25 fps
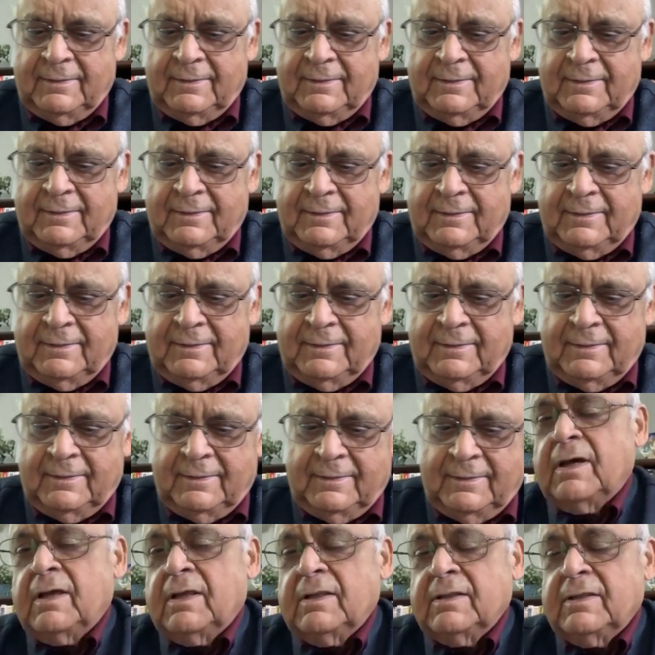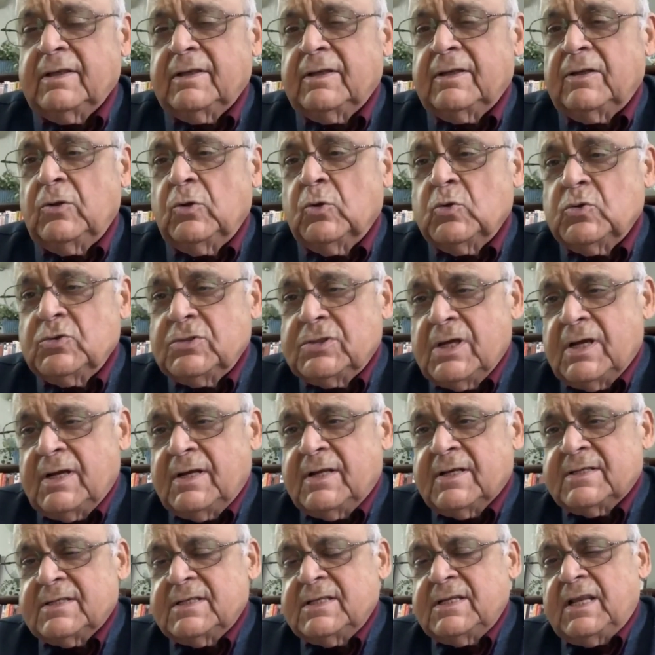Because the loser
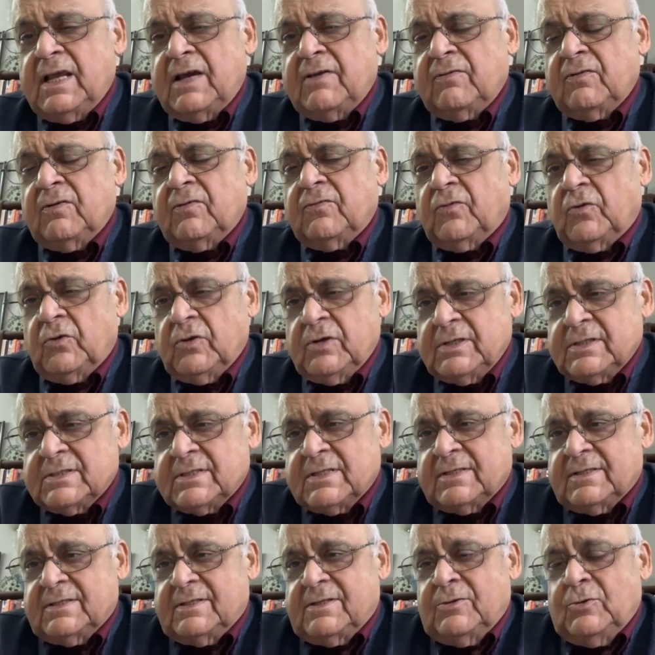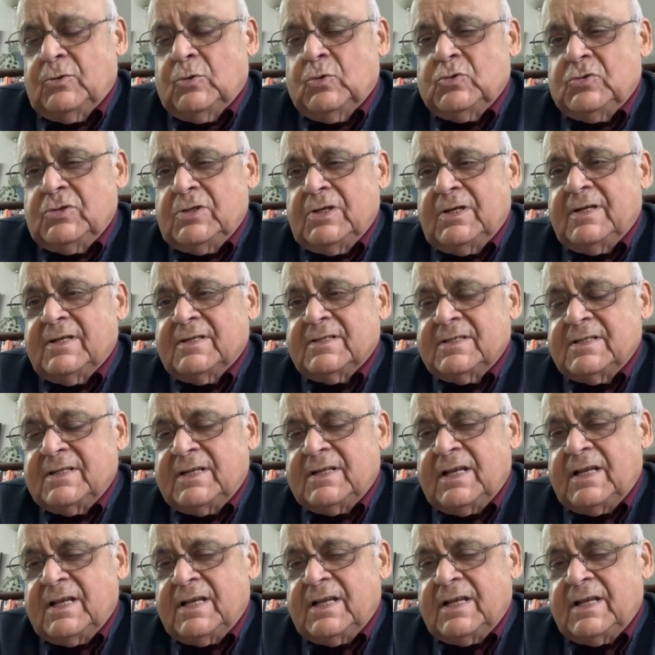doesn't have a voice, the loser doesn't
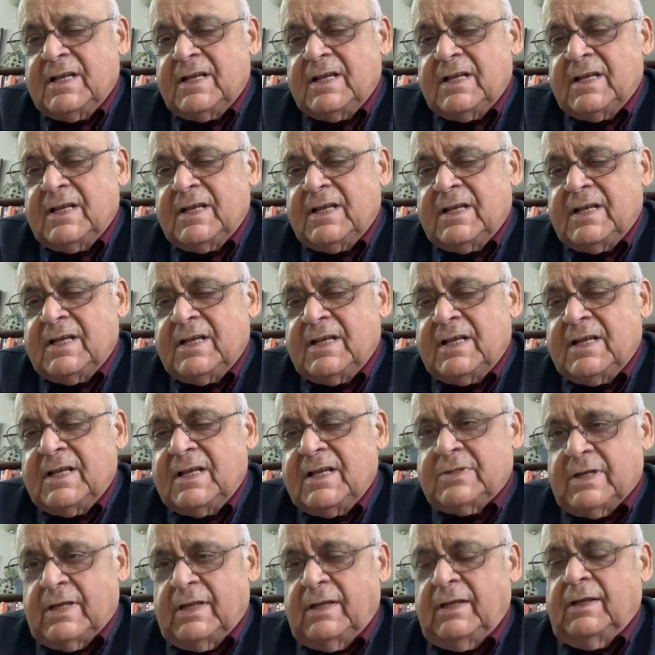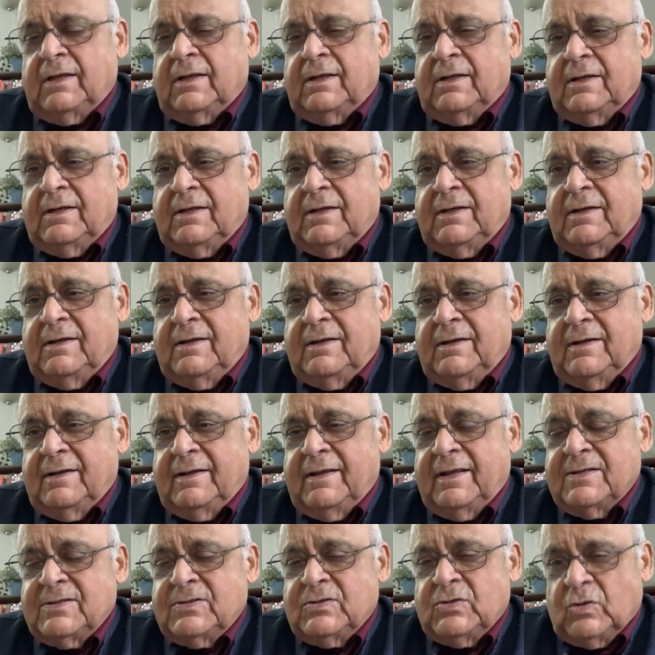have a story to tell. He
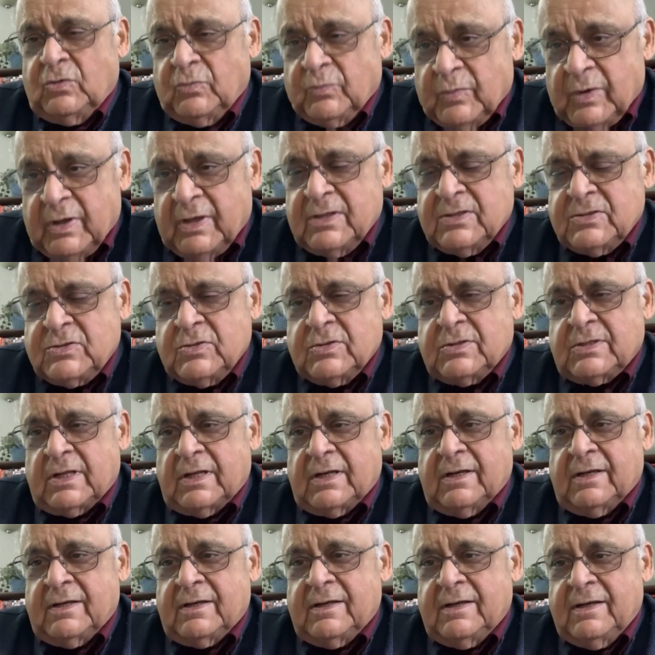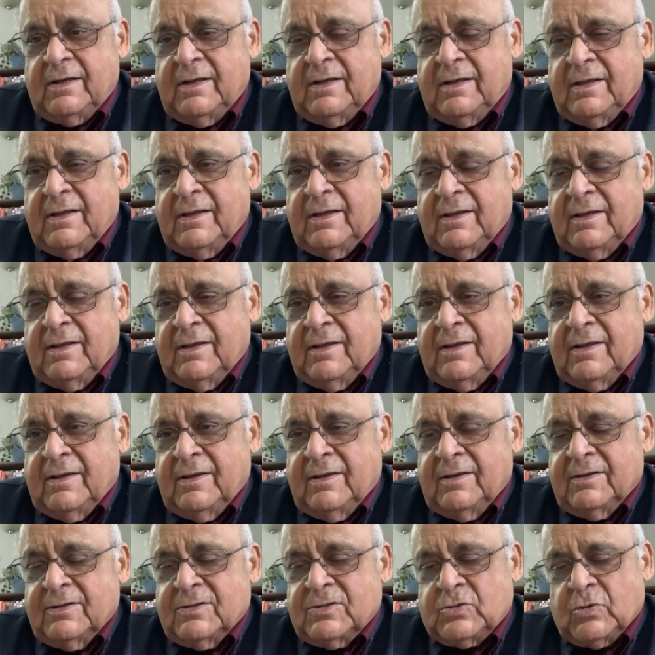has no means to tell.
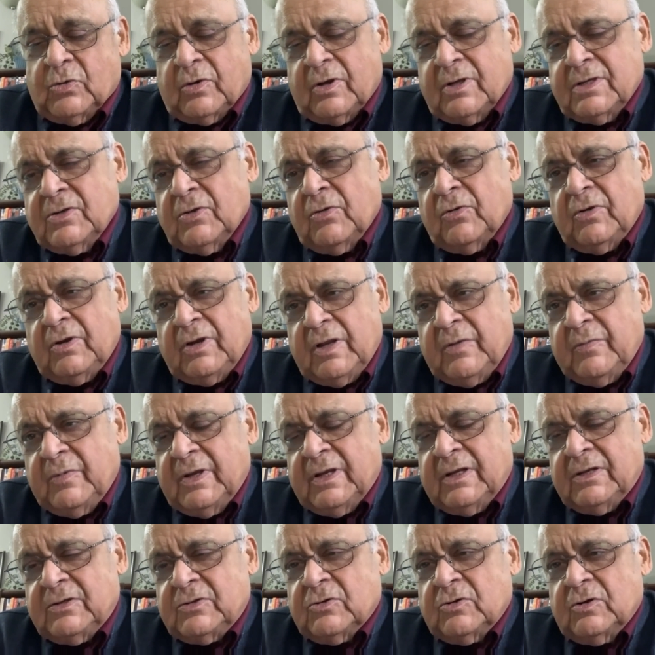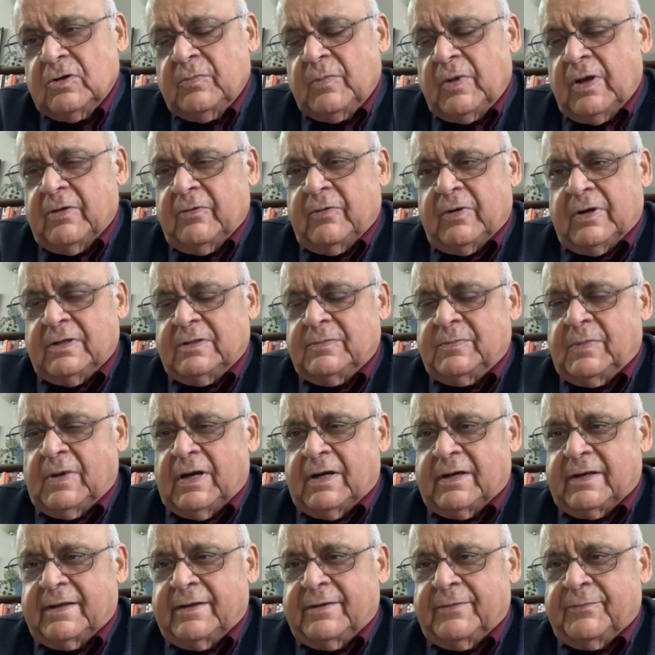Stories are only being told by one
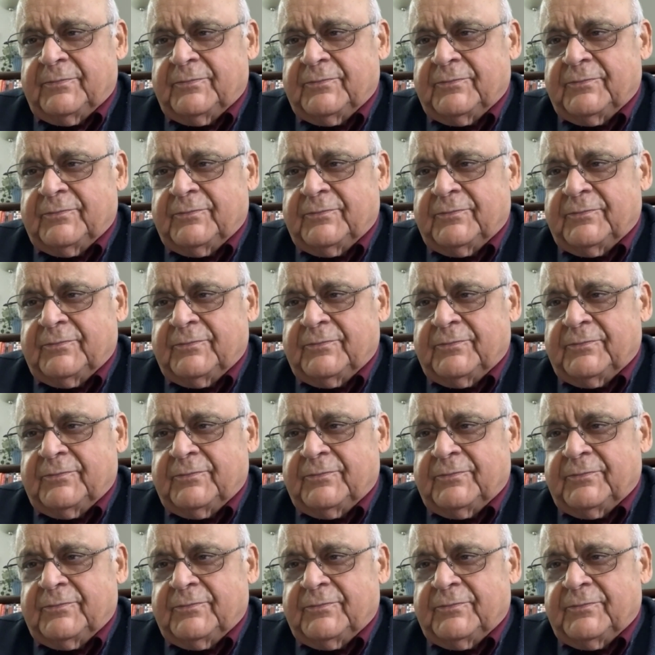party.